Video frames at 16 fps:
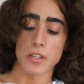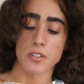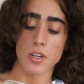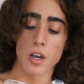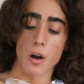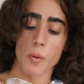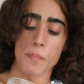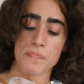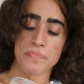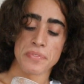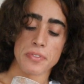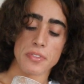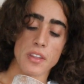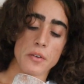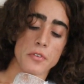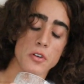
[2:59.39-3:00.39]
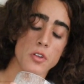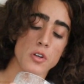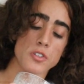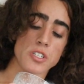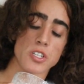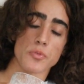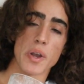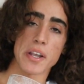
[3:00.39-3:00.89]
So if you're
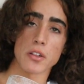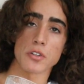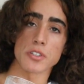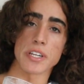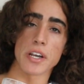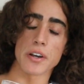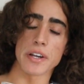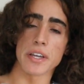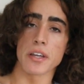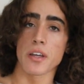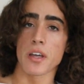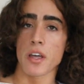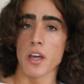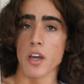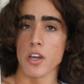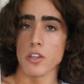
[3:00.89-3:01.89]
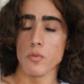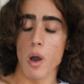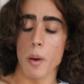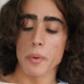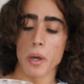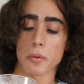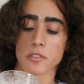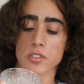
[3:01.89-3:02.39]
allergic to regular dairy, you
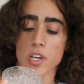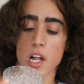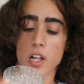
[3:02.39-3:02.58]
might be able to